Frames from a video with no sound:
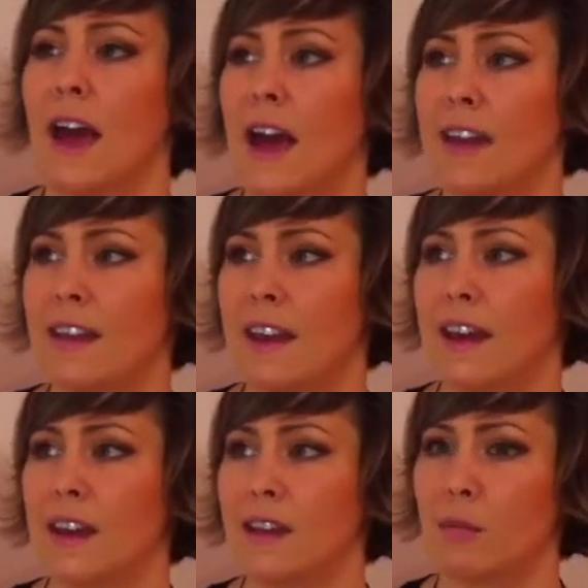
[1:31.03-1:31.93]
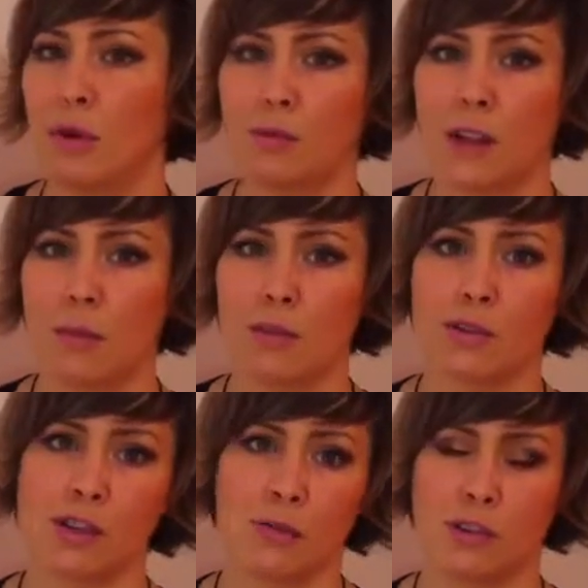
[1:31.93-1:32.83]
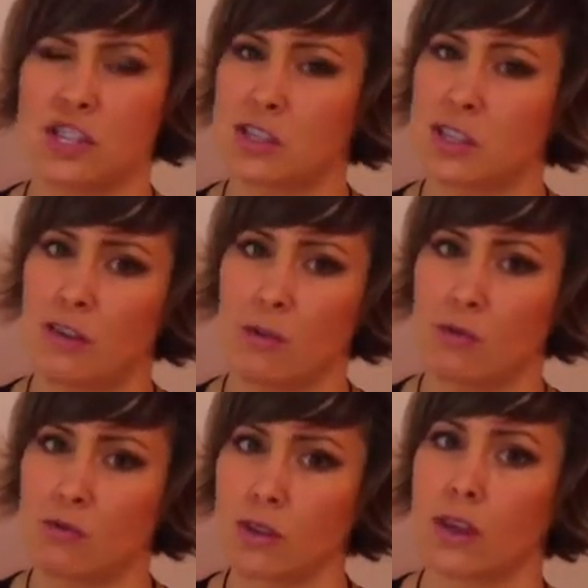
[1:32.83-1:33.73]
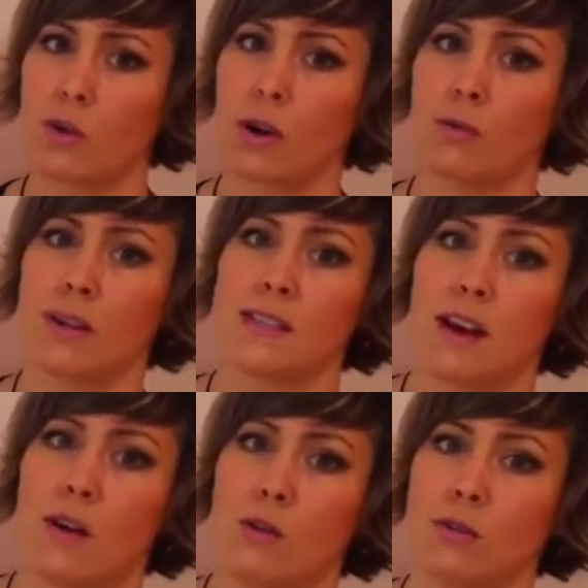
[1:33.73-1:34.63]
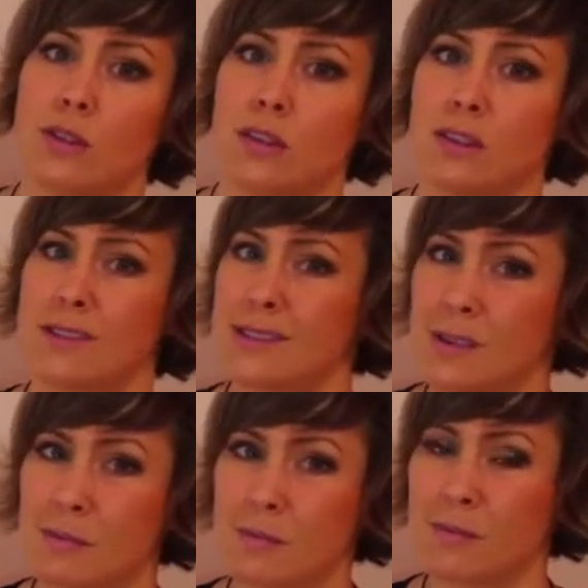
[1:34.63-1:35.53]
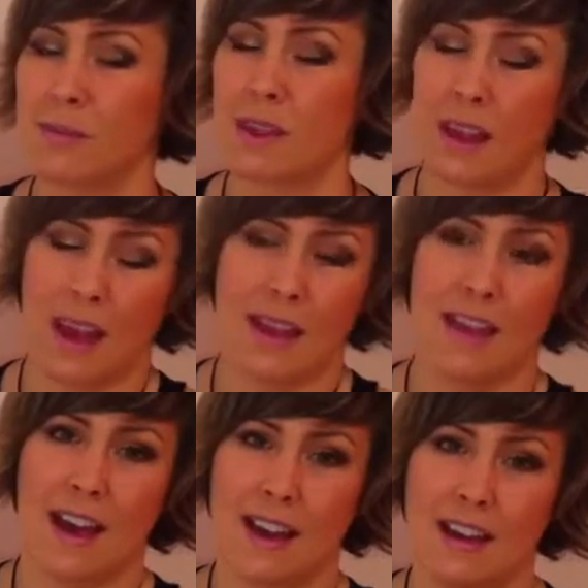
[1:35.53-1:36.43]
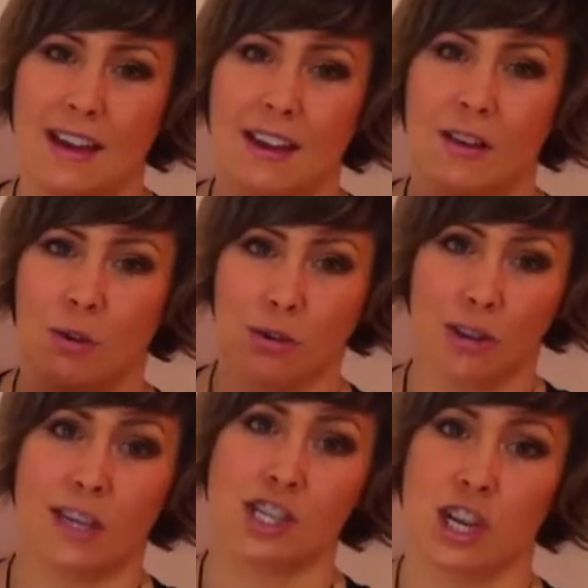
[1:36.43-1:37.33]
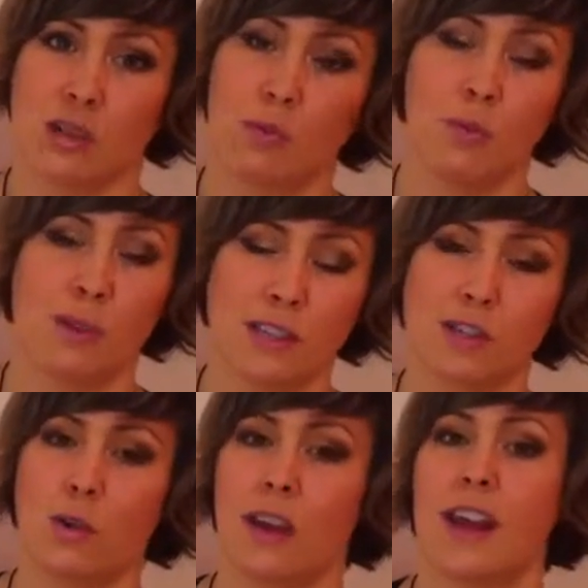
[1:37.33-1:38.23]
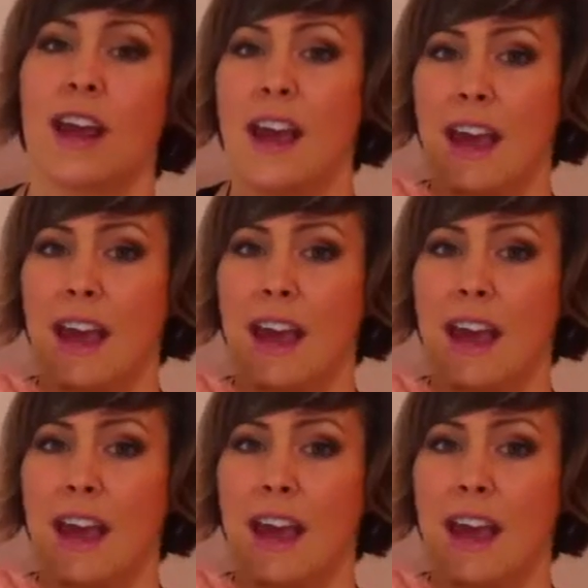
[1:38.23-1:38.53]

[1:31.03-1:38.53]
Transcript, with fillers: And then the poop diapers, I would just give a really quick rinse out, some, and then, or like shake the poop into the toilet,